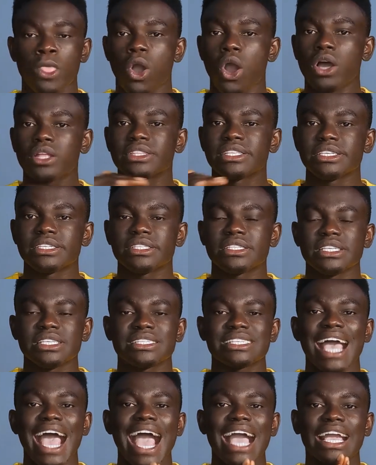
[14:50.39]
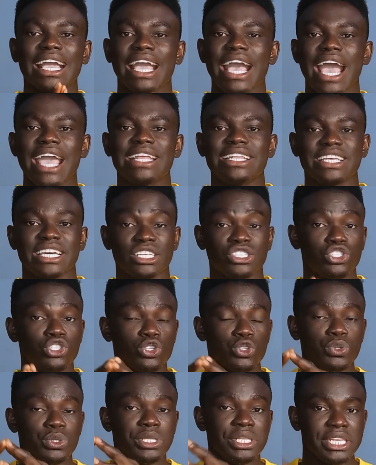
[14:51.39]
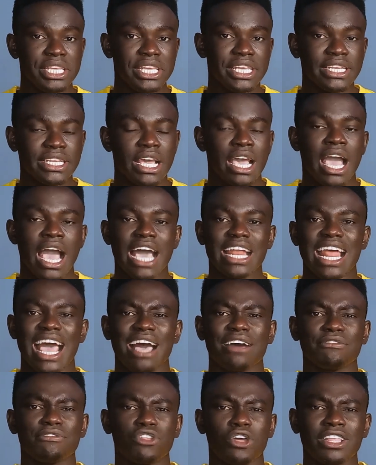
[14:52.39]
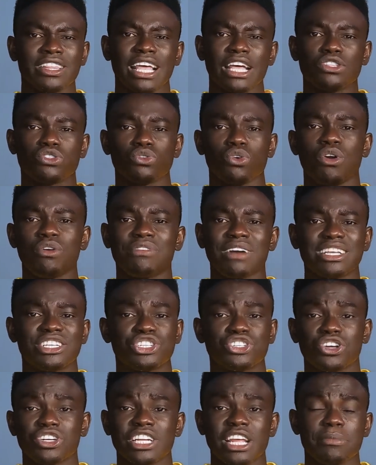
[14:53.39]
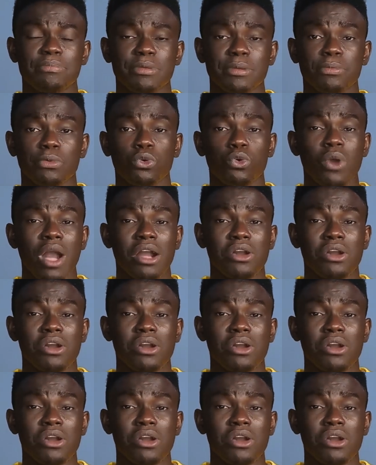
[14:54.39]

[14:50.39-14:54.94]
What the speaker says: All these things are guidance you need, and I have done that to over 300 people who